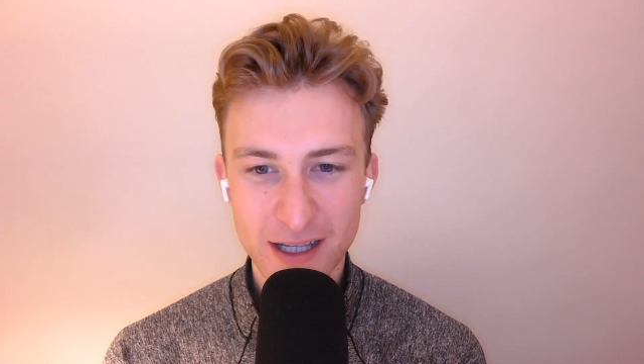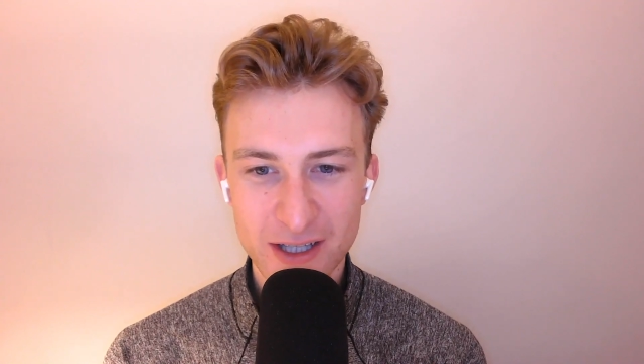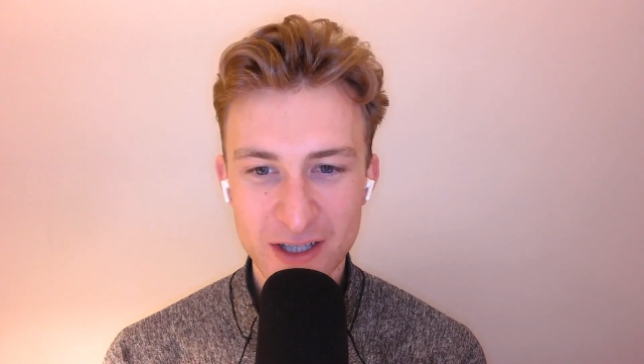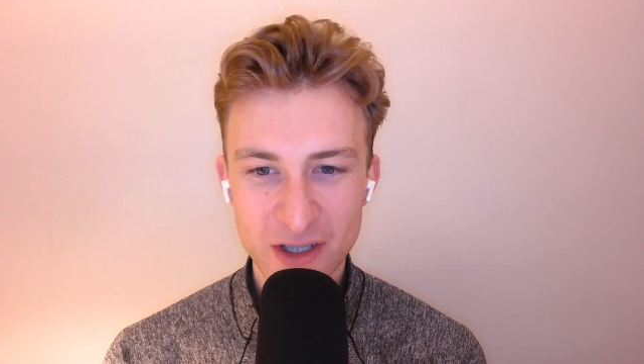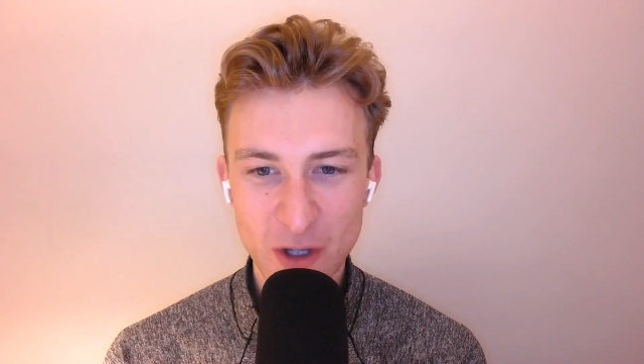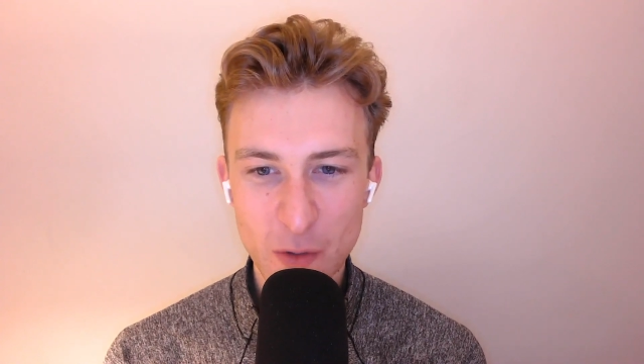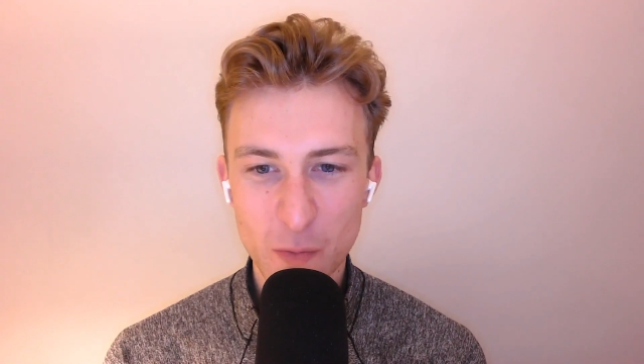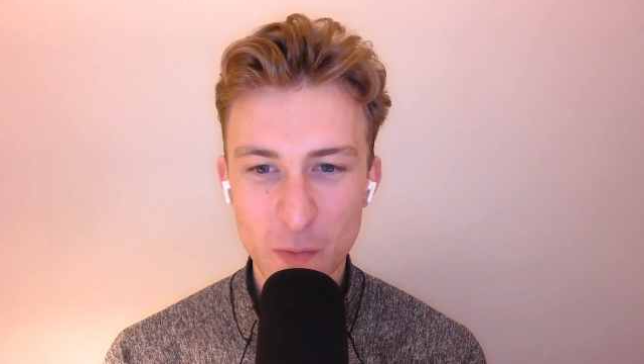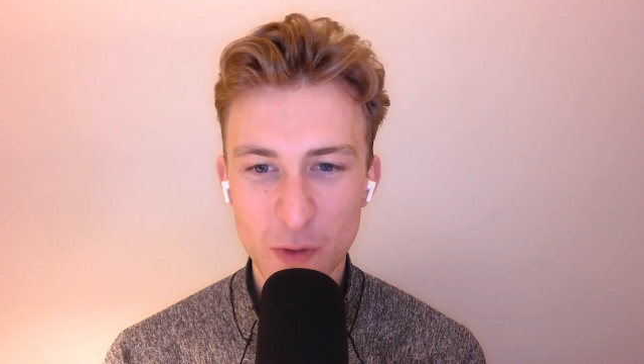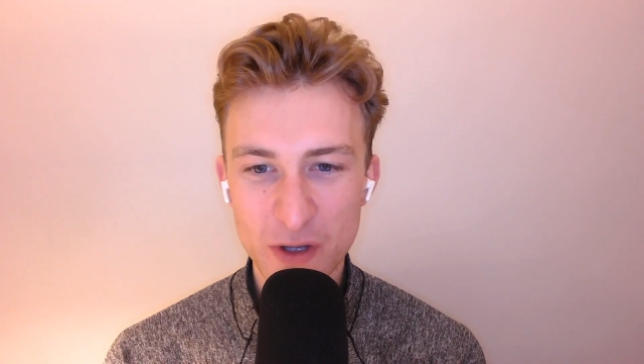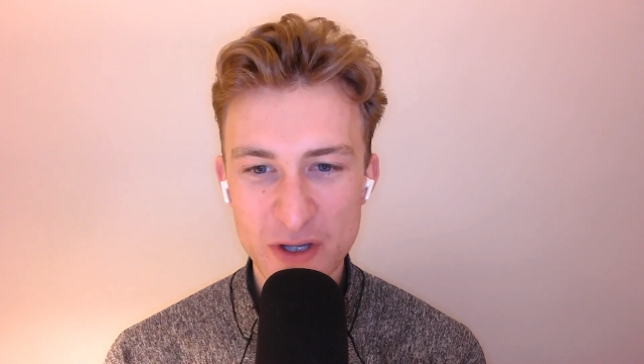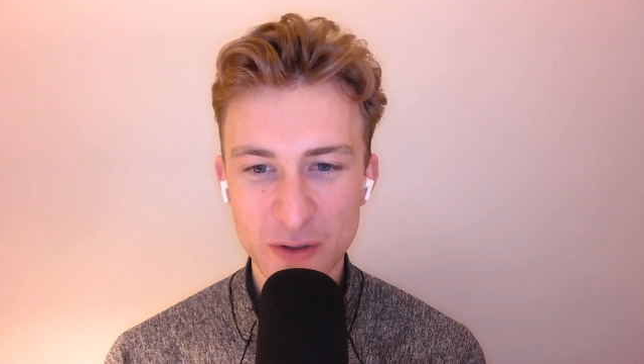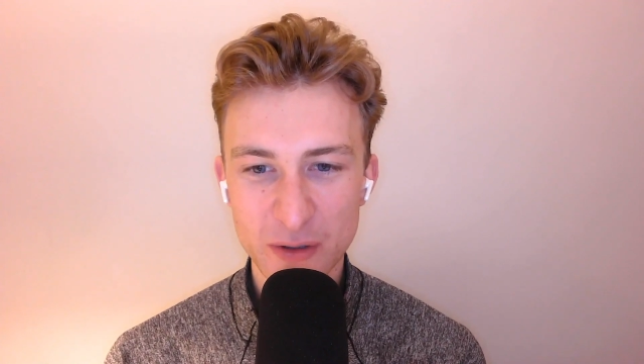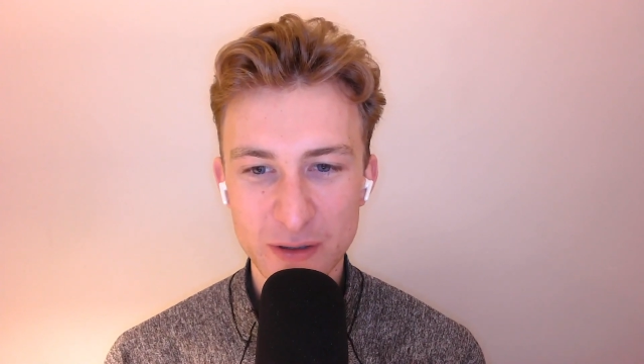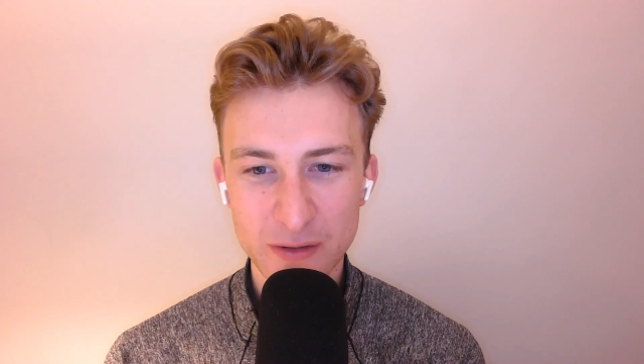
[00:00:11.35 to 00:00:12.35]
So what
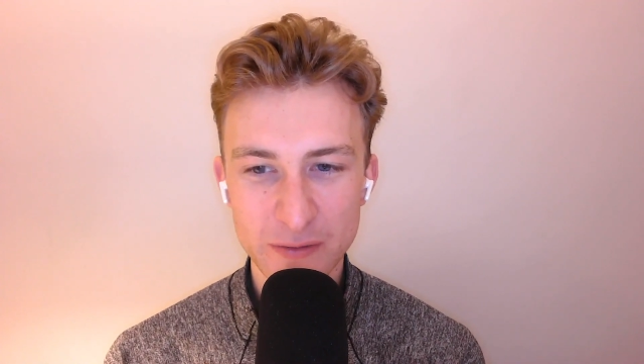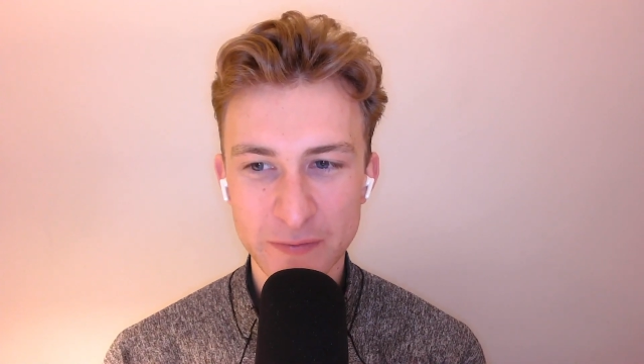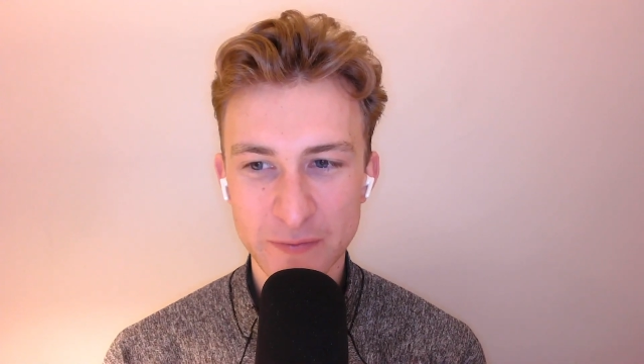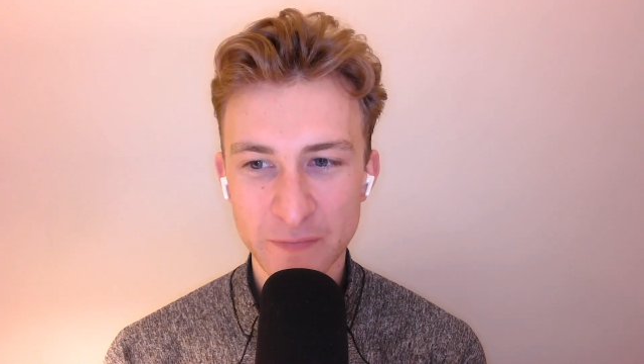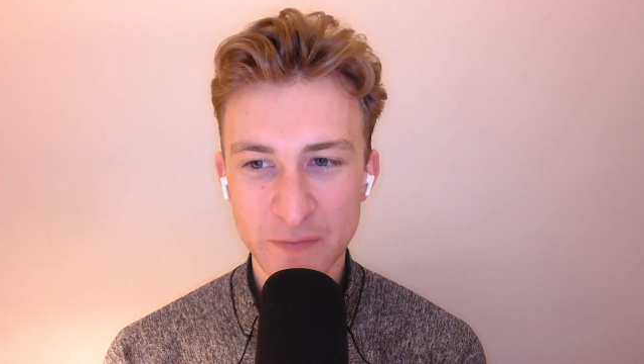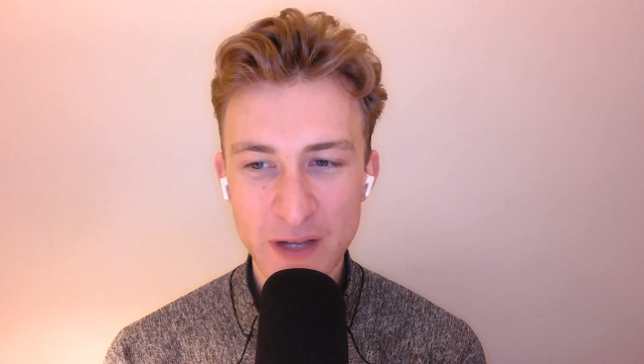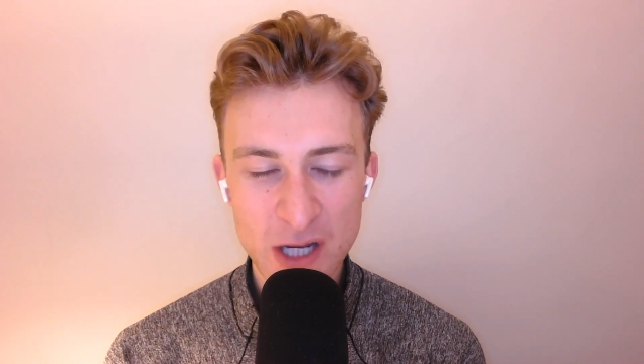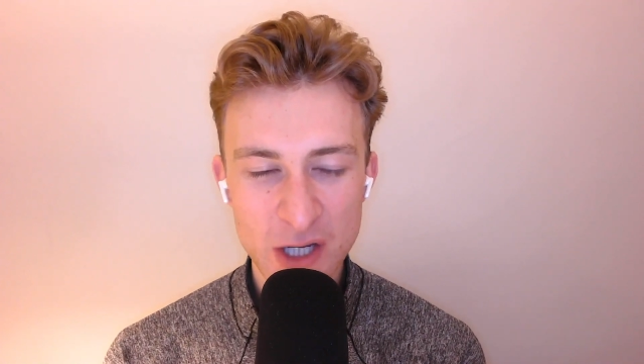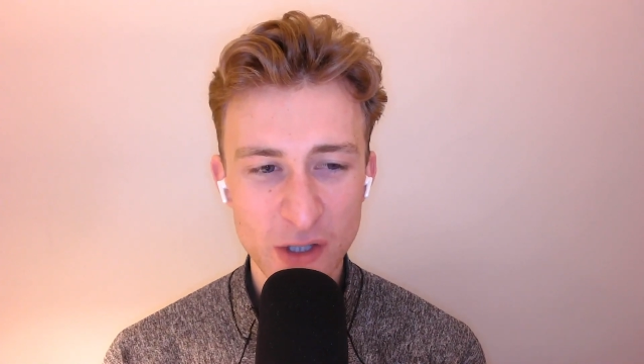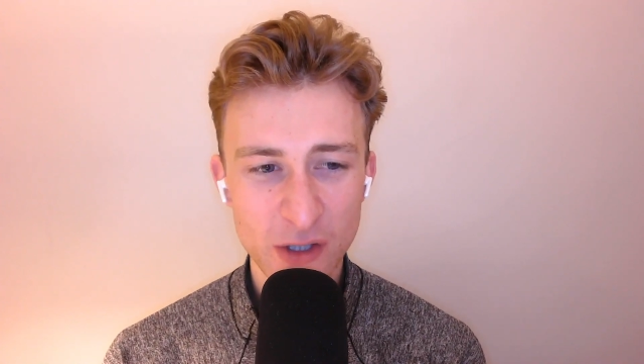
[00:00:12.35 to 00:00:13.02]
sort of fish